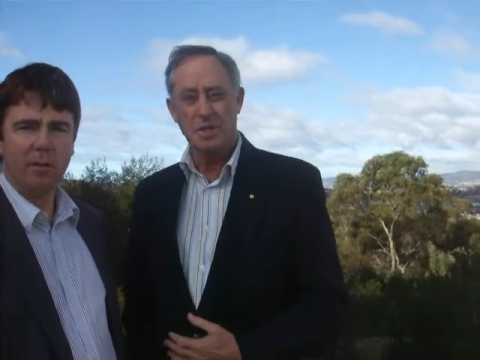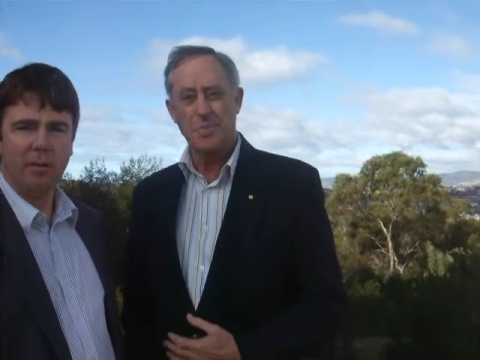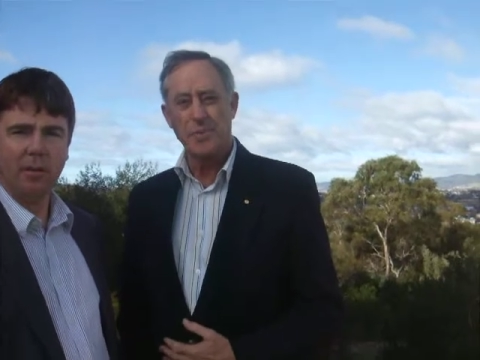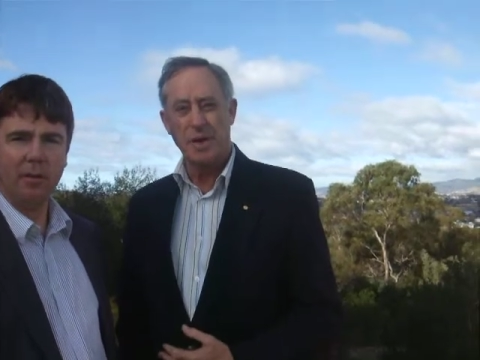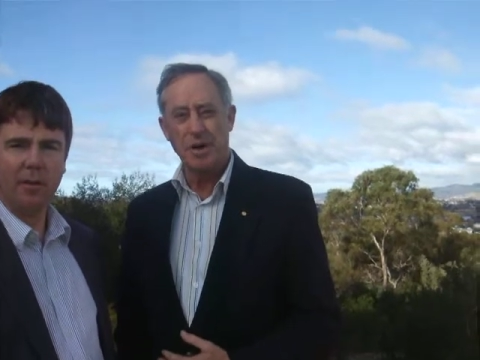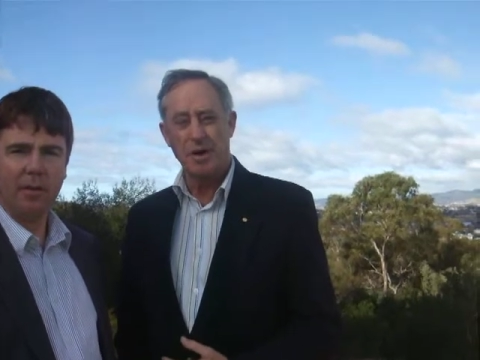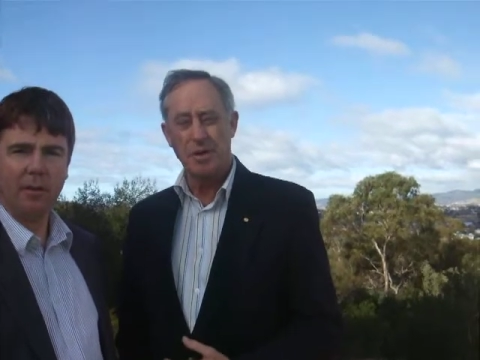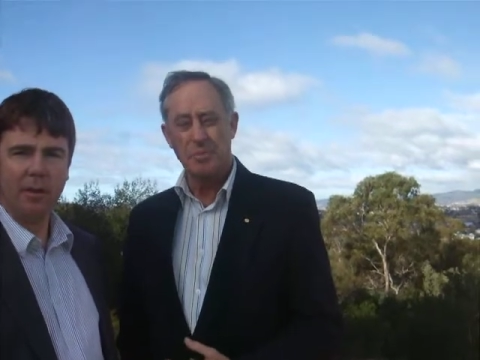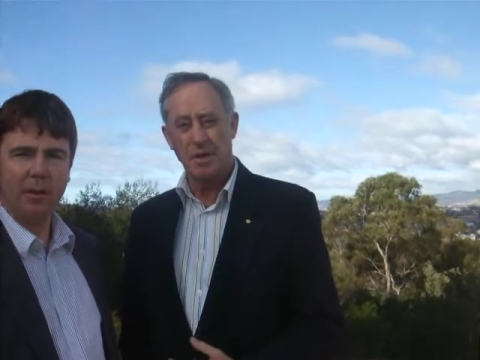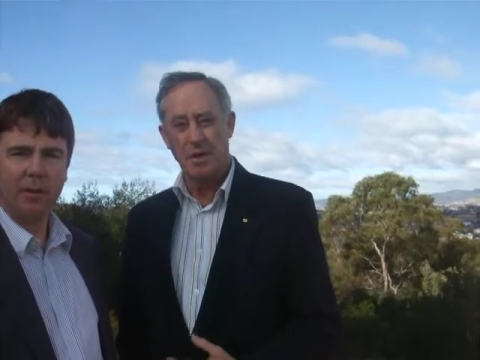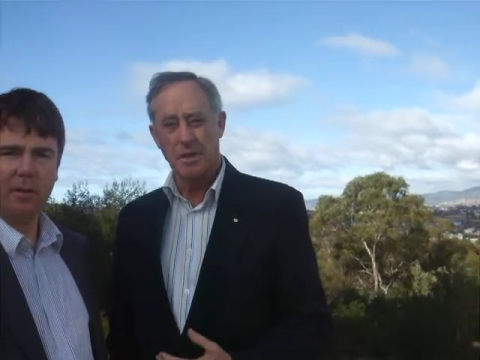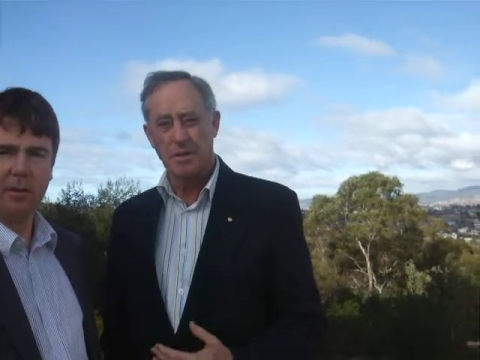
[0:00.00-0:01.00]
Speaker 1: this program
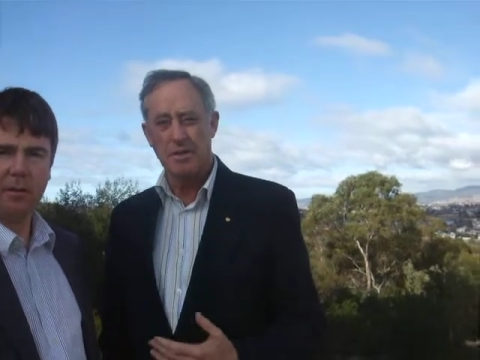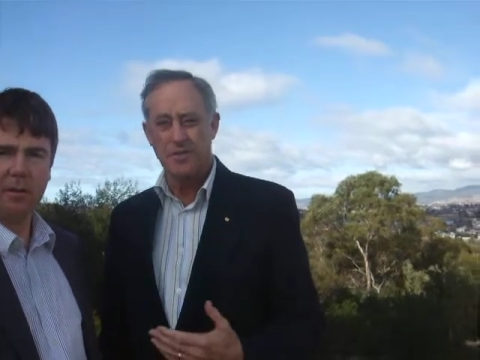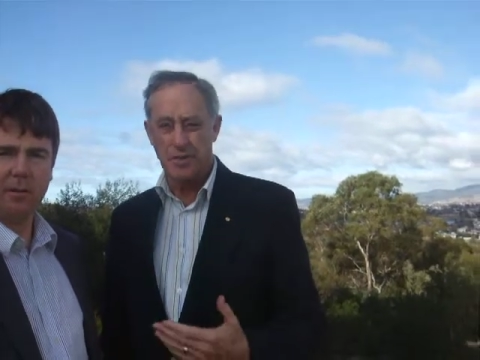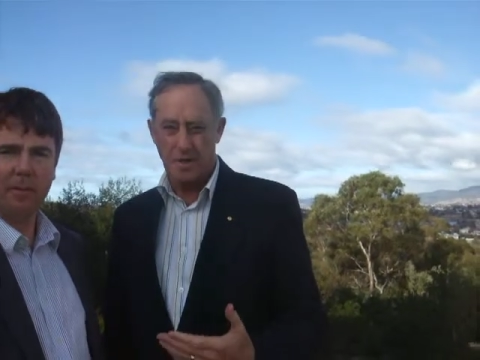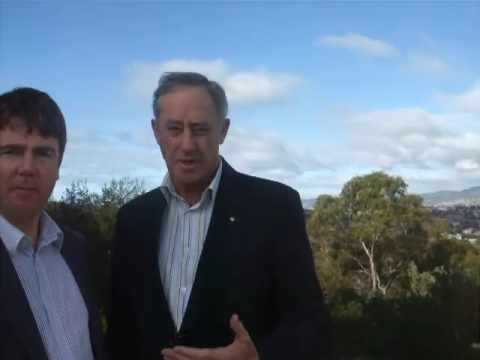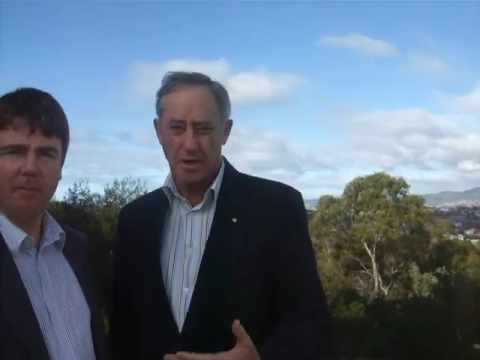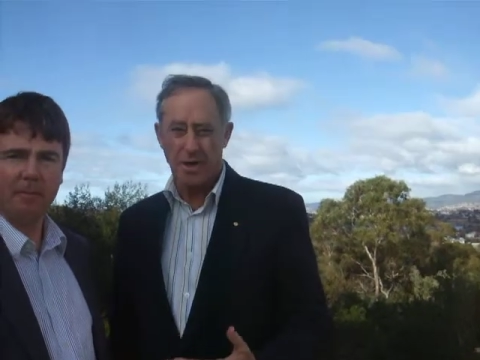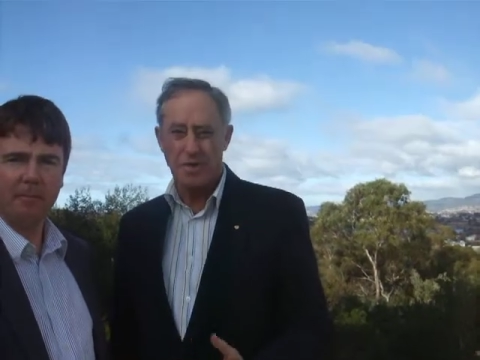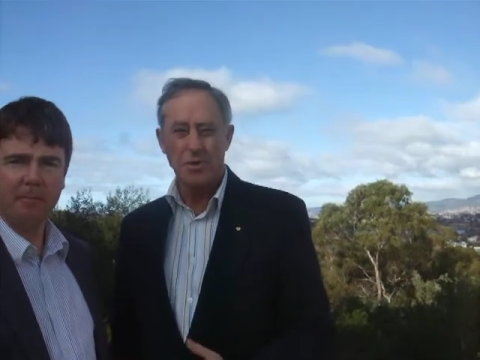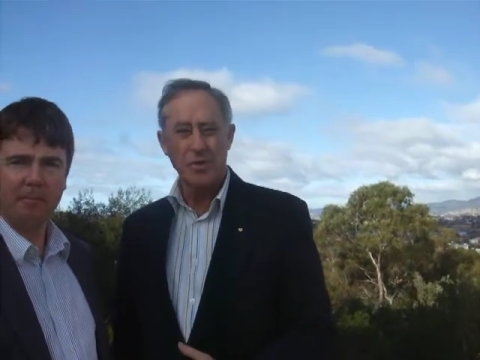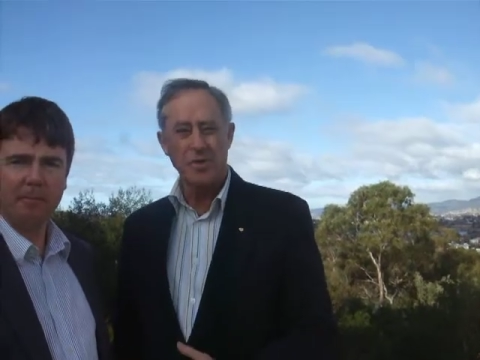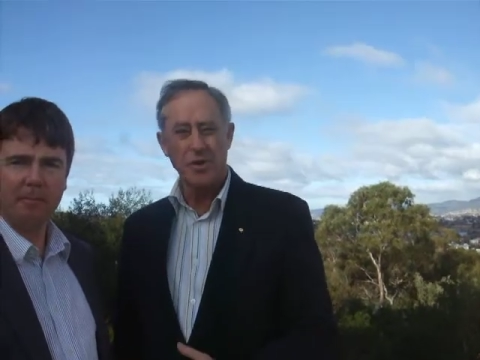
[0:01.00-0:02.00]
because for the guys who
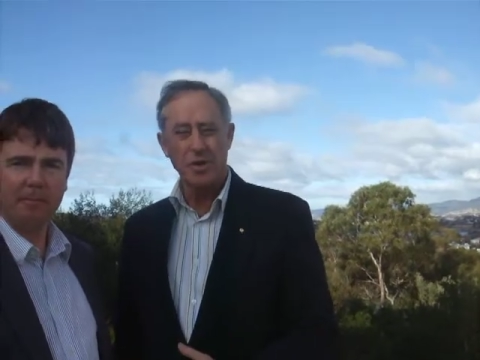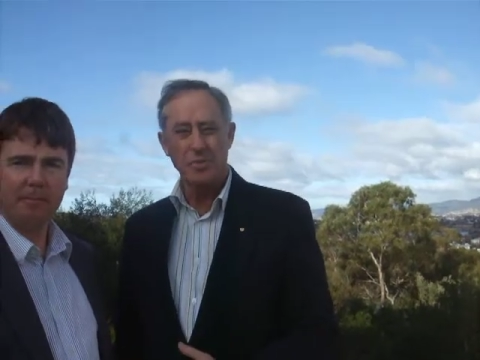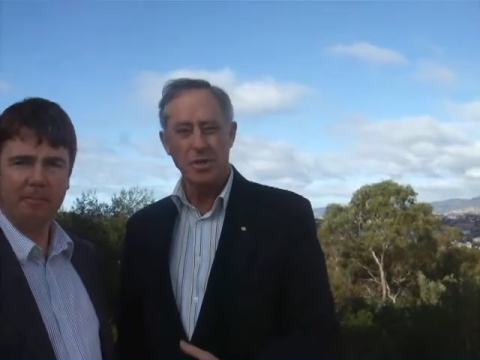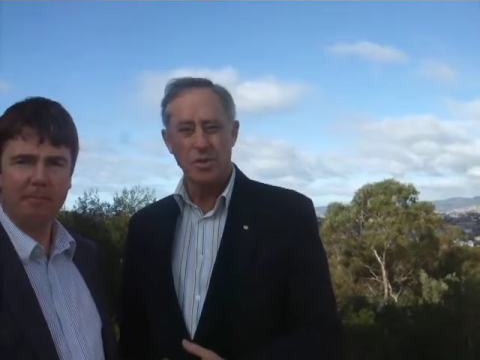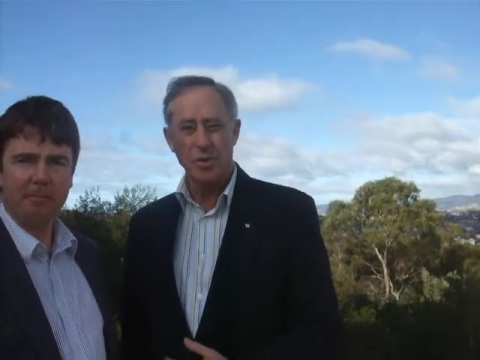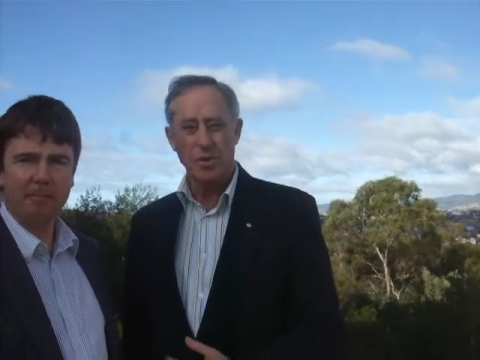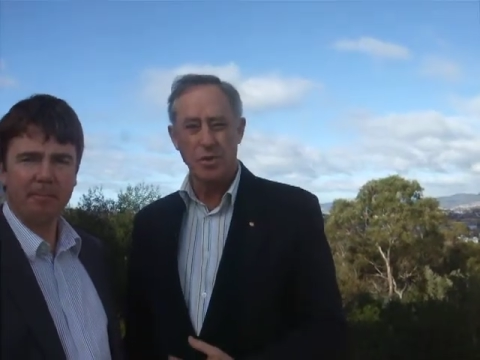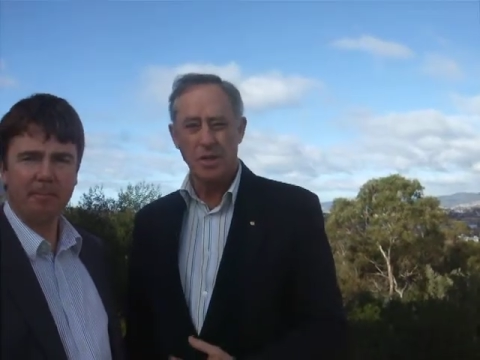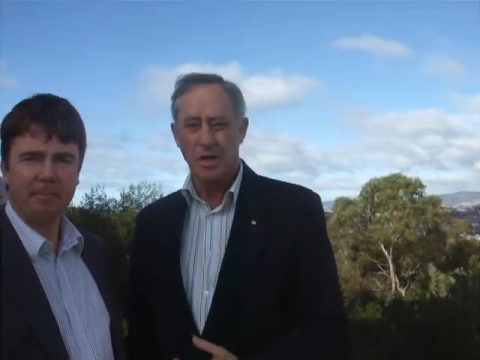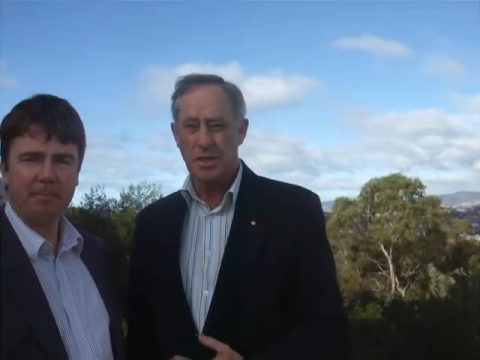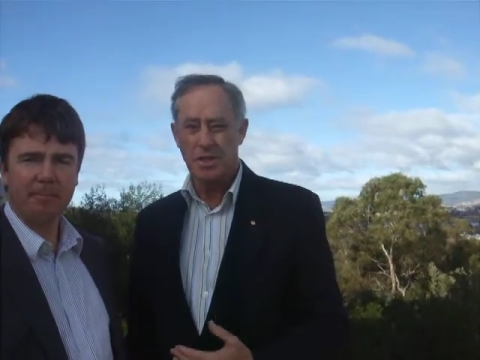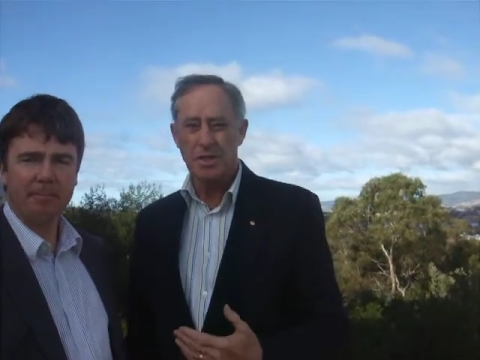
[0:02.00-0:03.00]
would have heard me talk,
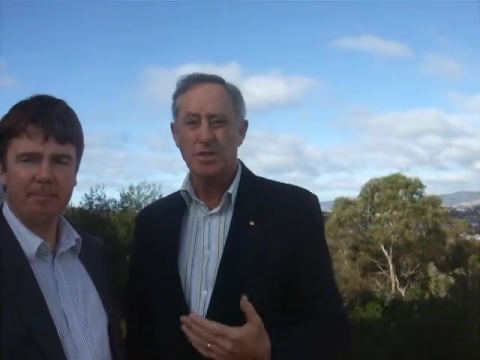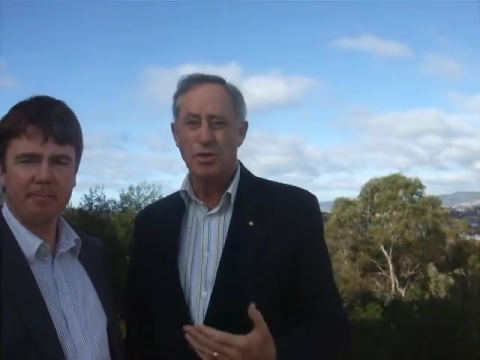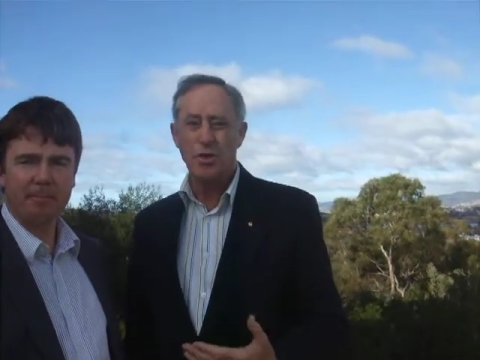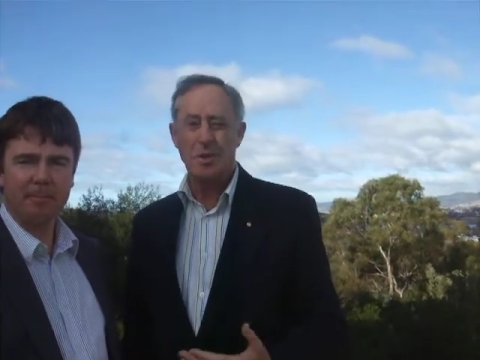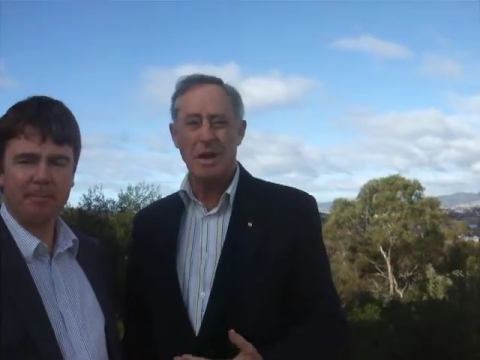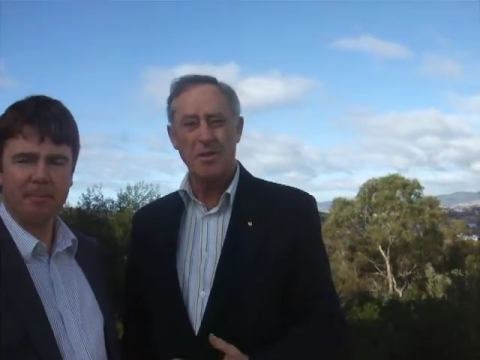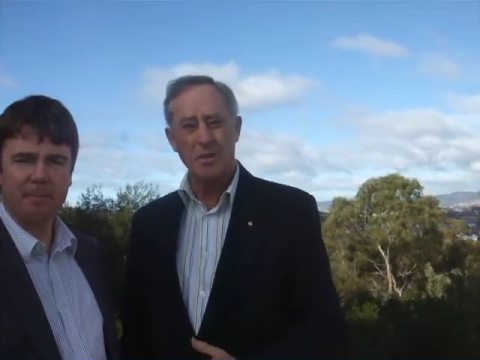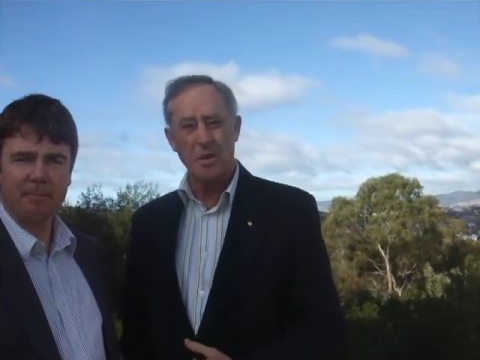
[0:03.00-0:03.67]
I just talk about the